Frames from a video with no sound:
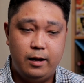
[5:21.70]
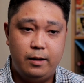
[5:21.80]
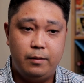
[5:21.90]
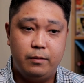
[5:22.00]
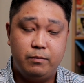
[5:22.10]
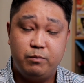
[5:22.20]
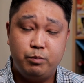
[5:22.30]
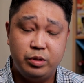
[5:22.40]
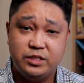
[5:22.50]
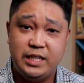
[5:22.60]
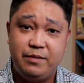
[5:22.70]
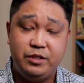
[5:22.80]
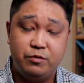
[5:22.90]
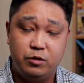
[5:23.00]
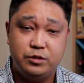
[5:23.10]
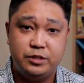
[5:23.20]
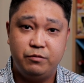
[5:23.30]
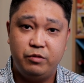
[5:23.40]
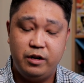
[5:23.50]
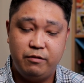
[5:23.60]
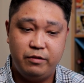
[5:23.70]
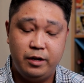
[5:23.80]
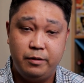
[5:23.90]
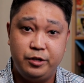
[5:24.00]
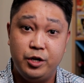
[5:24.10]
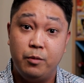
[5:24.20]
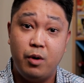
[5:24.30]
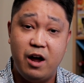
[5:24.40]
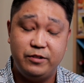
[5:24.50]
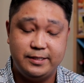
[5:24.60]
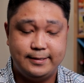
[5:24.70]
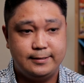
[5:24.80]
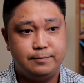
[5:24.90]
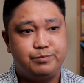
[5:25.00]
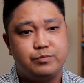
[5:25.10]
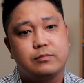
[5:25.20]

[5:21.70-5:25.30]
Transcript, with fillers: uh, put safety first in front of, uh, you know, profits.